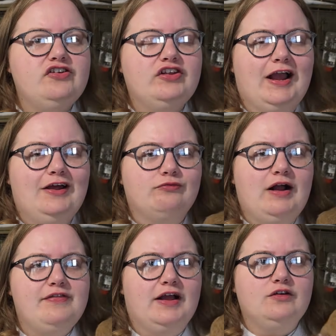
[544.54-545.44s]
I actually had a
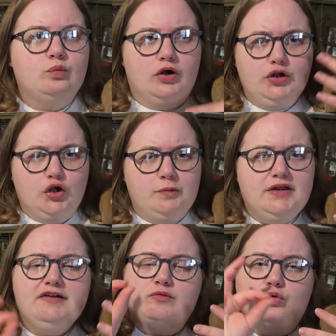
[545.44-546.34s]
rat that had one
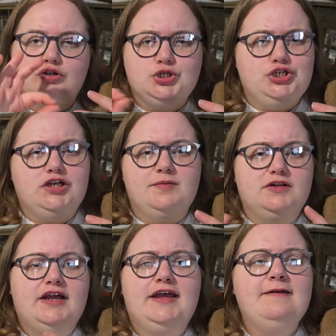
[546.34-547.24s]
open ear and one
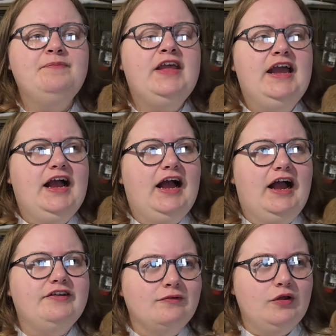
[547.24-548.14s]
tubular ear.
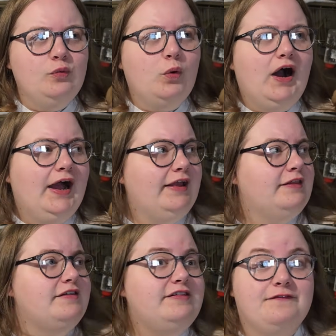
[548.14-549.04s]
I don't know why
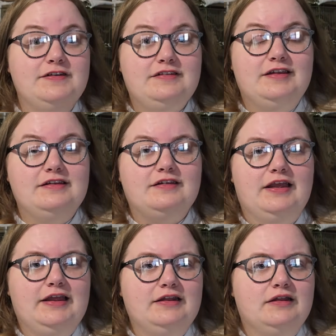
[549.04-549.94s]
the differences
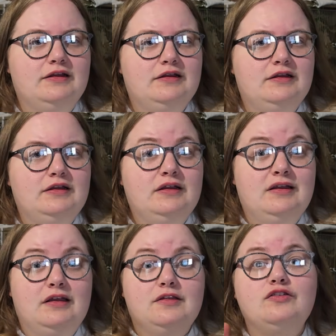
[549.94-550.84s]
in
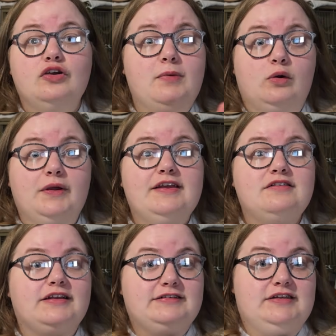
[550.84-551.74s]
the Dumbo
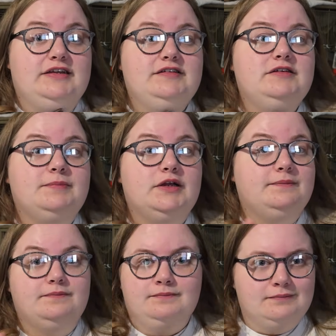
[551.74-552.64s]
ears exist,
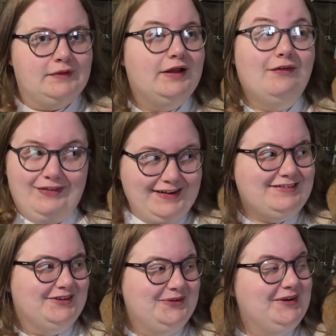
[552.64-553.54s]
but they
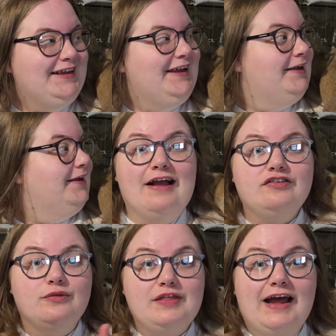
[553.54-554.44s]
do. Yeah,
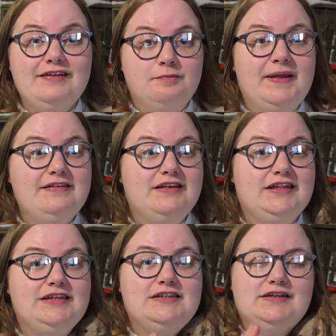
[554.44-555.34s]
so that is
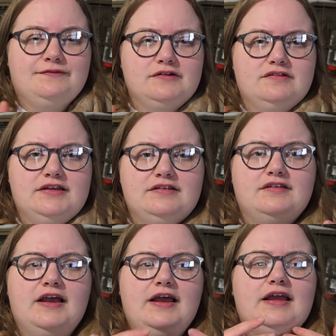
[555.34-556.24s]
basically the
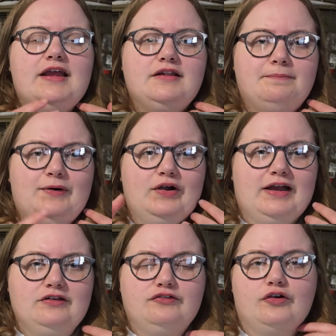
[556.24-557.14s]
differences in the
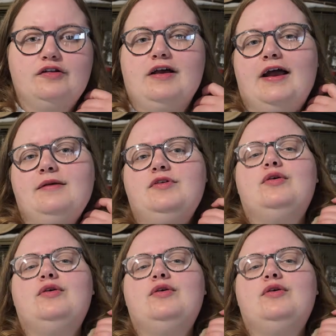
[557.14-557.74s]
buck and doe type.